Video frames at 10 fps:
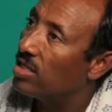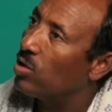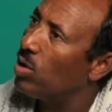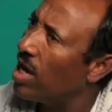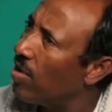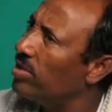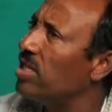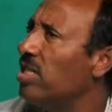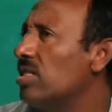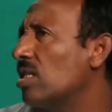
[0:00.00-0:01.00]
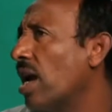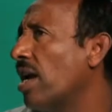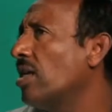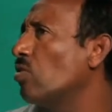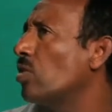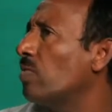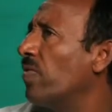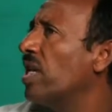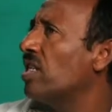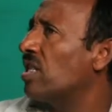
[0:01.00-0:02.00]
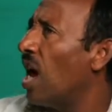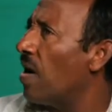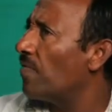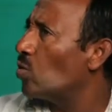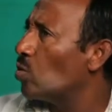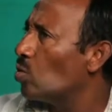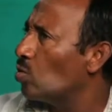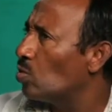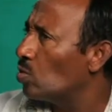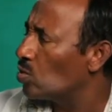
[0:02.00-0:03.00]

Then when I was in Israel, it was very tough to,